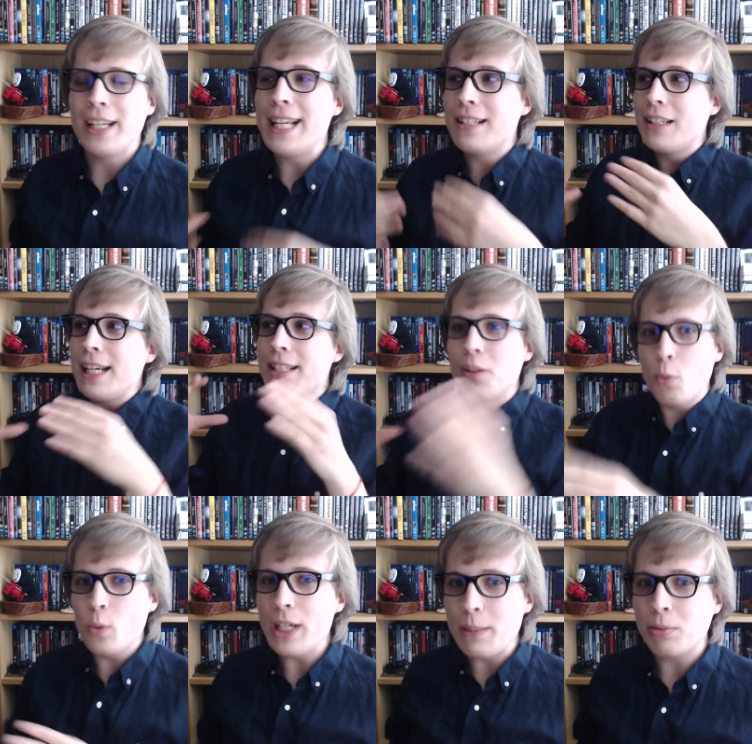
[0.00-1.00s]
It's a
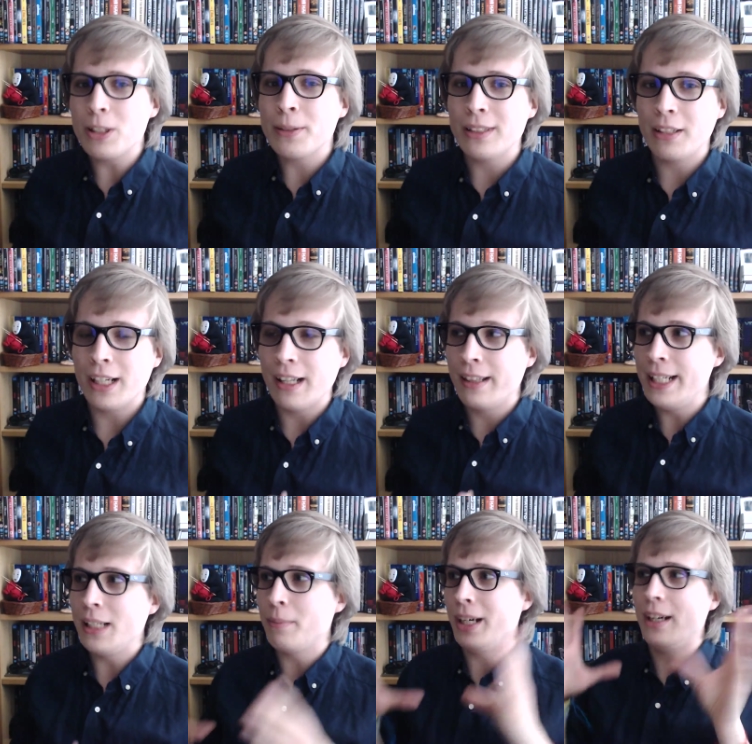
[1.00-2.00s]
weird prospect to kind of
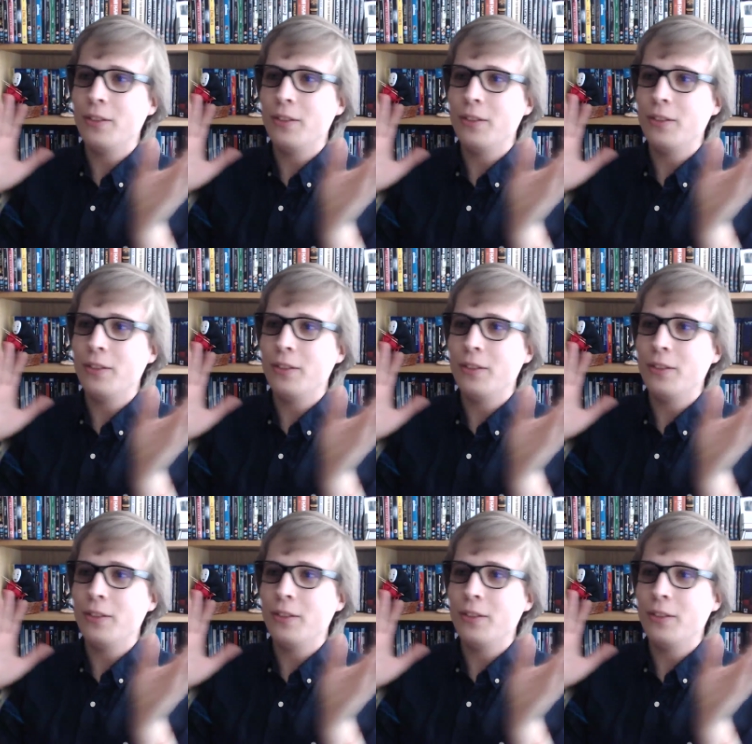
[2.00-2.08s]
think about.